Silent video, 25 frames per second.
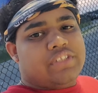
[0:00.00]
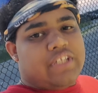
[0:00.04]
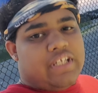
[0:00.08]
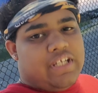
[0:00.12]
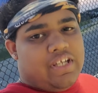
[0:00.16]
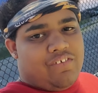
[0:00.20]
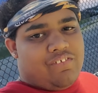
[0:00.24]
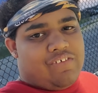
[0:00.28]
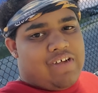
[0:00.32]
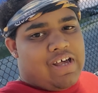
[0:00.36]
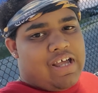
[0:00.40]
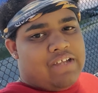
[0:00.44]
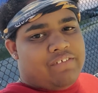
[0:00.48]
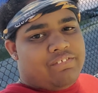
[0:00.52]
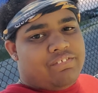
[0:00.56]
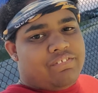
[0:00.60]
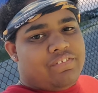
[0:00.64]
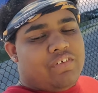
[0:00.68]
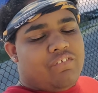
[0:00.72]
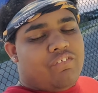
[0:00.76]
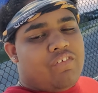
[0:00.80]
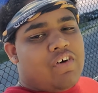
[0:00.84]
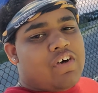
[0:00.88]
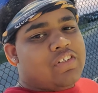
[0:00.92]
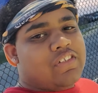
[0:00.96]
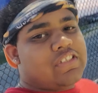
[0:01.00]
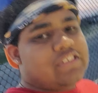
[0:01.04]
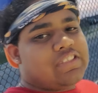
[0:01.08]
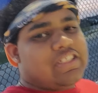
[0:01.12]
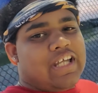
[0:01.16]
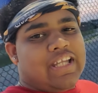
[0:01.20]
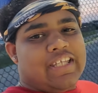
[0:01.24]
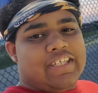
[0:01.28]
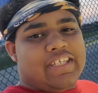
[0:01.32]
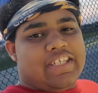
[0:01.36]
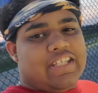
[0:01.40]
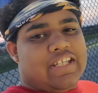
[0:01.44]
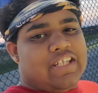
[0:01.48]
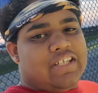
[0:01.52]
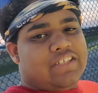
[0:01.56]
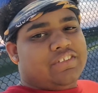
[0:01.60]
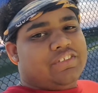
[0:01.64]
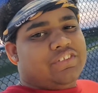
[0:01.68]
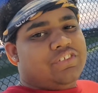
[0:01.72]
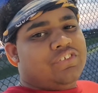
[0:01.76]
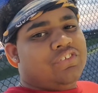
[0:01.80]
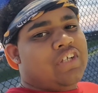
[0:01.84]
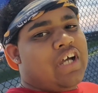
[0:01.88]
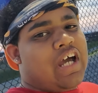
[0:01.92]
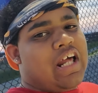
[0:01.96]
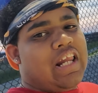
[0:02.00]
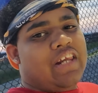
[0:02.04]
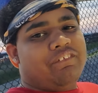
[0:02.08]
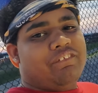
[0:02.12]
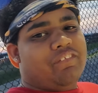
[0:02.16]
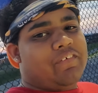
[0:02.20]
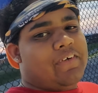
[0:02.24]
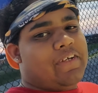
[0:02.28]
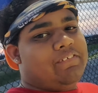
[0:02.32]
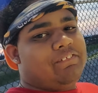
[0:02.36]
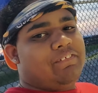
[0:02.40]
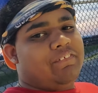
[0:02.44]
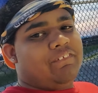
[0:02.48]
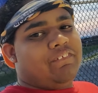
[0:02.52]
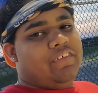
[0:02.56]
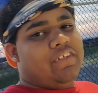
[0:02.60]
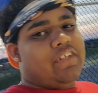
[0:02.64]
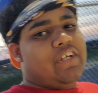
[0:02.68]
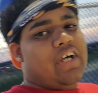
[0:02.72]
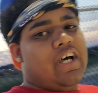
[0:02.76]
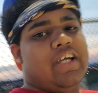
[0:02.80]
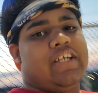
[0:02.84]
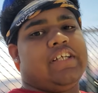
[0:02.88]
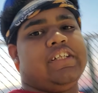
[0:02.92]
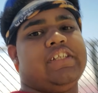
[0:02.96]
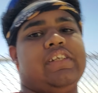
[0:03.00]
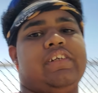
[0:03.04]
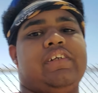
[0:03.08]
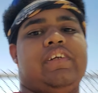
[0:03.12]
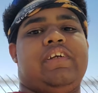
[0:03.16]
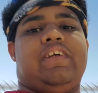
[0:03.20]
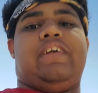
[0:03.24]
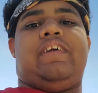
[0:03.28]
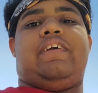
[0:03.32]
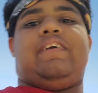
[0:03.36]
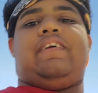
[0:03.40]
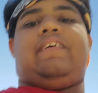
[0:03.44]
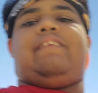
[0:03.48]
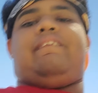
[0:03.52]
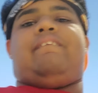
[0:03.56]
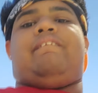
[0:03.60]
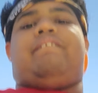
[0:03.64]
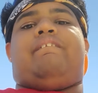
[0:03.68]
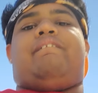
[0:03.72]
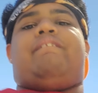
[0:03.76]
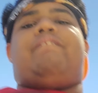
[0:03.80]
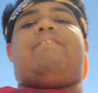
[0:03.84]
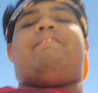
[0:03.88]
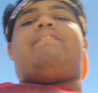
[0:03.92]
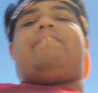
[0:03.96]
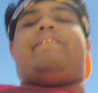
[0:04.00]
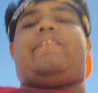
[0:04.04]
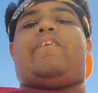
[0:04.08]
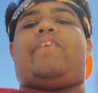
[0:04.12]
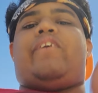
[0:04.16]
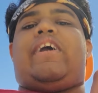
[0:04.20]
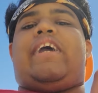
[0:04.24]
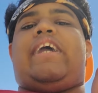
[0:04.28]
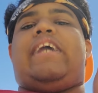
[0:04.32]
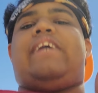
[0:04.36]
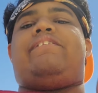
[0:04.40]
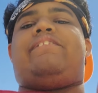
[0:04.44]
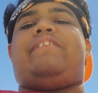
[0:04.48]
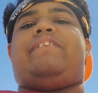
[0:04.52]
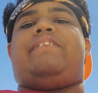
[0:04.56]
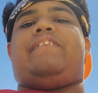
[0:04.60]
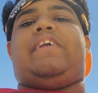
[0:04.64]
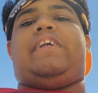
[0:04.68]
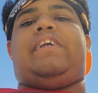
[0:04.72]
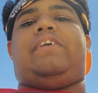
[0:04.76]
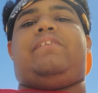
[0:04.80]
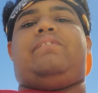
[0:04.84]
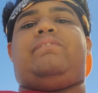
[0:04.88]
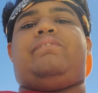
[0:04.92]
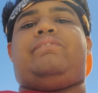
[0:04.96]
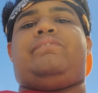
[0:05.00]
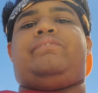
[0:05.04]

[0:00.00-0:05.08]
alive the longest I can. You gotta pray for me, guys. Pray for me.